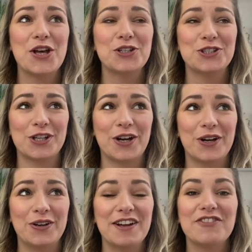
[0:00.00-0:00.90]
So
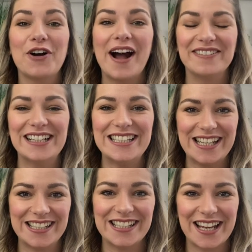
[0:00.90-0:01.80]
if you're having a
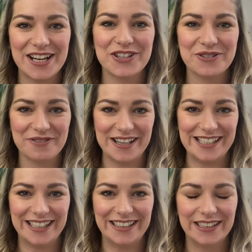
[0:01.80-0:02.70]
destination
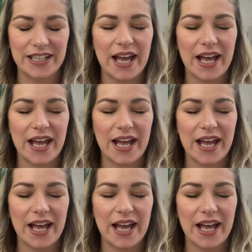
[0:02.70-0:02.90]
wedding,